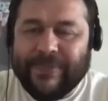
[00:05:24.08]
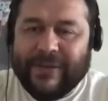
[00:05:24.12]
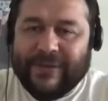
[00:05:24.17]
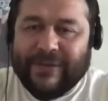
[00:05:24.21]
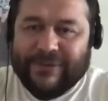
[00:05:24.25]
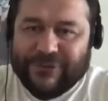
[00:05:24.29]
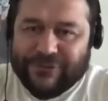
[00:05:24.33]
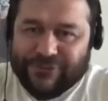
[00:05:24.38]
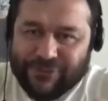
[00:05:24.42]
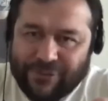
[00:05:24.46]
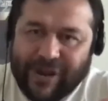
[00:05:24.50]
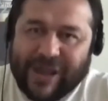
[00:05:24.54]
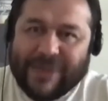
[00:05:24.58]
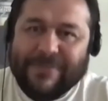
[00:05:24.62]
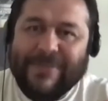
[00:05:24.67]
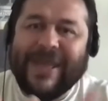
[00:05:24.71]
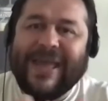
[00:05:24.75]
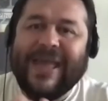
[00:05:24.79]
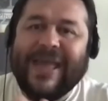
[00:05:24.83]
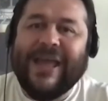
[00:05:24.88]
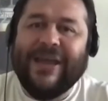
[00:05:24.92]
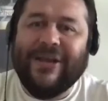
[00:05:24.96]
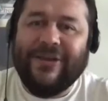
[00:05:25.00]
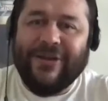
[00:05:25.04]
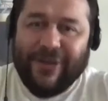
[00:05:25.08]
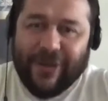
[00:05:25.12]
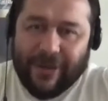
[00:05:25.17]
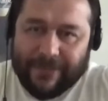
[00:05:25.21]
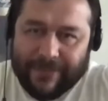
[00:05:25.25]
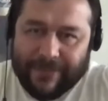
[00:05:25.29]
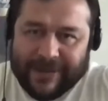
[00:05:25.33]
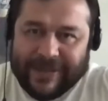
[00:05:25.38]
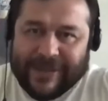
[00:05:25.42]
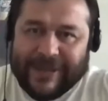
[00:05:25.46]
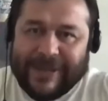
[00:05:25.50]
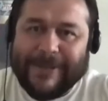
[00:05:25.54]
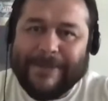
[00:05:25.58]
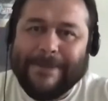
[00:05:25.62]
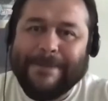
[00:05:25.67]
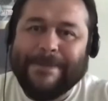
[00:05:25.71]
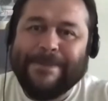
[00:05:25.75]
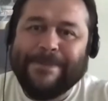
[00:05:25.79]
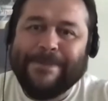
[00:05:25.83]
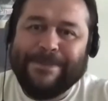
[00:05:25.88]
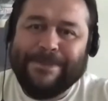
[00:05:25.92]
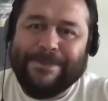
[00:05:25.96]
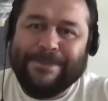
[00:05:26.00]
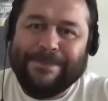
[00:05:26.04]
drama and comedy,
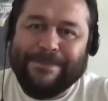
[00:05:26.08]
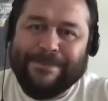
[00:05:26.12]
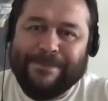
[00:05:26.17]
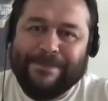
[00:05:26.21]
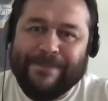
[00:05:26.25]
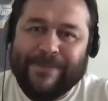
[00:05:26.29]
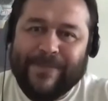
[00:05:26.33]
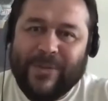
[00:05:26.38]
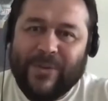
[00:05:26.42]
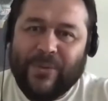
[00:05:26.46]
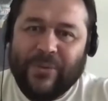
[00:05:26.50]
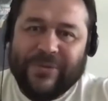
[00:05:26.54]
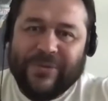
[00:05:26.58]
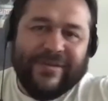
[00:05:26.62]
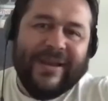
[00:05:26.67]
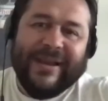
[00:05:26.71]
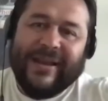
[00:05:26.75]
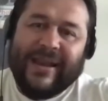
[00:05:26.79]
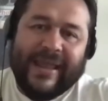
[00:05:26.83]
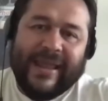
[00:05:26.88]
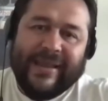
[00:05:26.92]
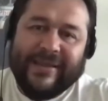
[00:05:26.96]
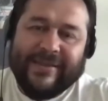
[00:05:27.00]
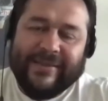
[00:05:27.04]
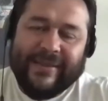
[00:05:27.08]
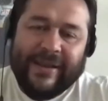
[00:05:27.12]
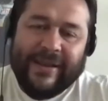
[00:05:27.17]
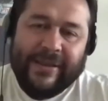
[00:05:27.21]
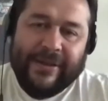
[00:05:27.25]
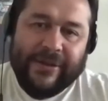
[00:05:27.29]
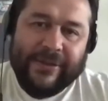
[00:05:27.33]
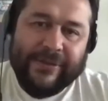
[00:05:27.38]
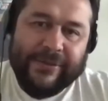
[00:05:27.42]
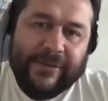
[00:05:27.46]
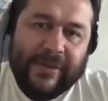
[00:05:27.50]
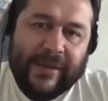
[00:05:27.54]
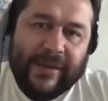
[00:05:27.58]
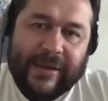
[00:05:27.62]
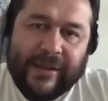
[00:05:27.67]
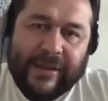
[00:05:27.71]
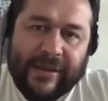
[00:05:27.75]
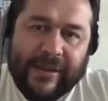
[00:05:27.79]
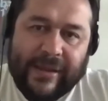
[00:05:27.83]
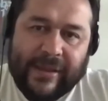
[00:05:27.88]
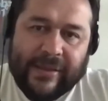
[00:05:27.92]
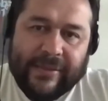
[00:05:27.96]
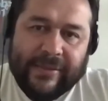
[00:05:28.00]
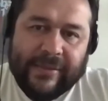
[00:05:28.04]
which I like it a lot,
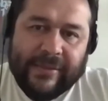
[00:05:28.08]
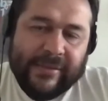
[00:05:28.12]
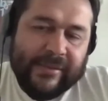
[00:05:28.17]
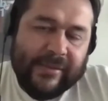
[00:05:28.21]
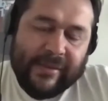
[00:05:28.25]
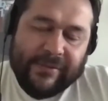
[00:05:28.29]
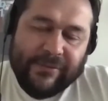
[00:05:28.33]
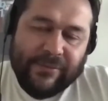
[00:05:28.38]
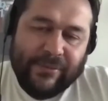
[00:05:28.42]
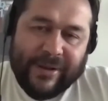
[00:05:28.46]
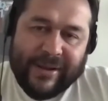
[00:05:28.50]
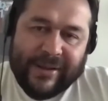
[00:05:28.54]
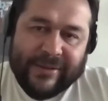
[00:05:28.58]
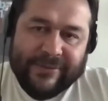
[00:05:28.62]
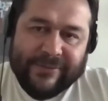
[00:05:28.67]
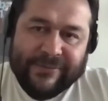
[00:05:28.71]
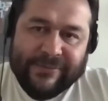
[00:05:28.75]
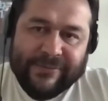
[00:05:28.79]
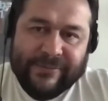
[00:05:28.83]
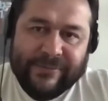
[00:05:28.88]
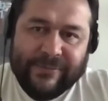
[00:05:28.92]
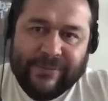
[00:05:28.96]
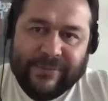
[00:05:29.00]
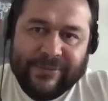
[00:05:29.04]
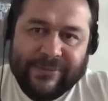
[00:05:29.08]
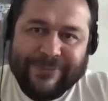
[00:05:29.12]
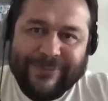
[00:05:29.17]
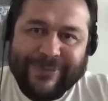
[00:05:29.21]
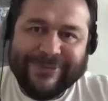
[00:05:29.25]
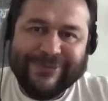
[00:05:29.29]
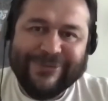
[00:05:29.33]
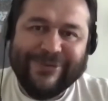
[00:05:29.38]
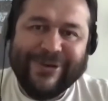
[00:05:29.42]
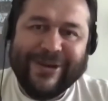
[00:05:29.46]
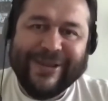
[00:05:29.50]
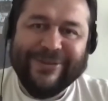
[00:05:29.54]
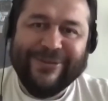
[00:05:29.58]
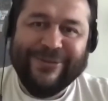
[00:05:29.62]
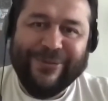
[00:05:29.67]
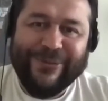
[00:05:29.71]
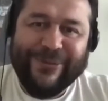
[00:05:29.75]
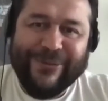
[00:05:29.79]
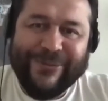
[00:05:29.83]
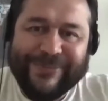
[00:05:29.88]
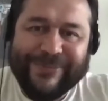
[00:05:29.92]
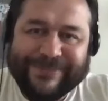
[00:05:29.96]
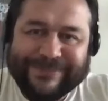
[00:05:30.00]
and that's what I was trying to do.